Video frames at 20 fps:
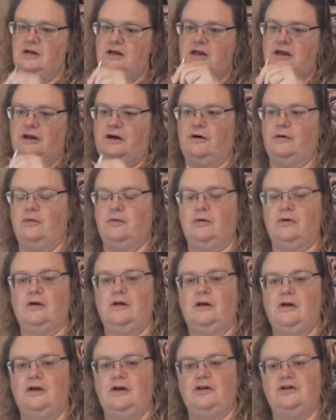you know,
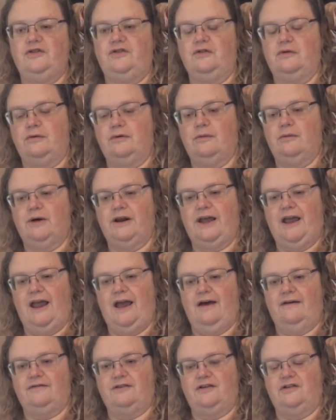doing what I
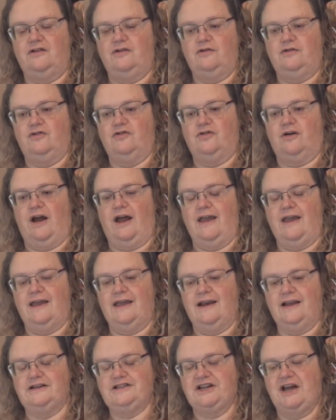have to do to try and
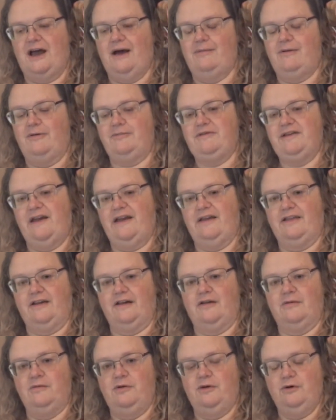get a job. I'm taking
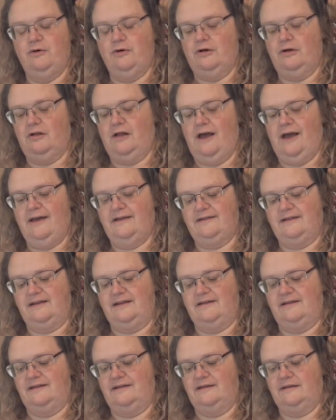the computer
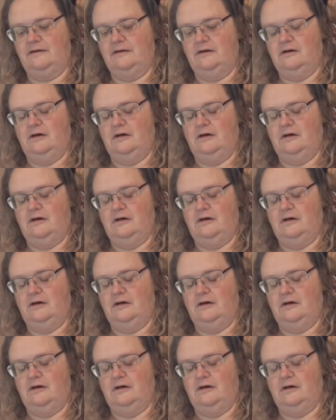classes.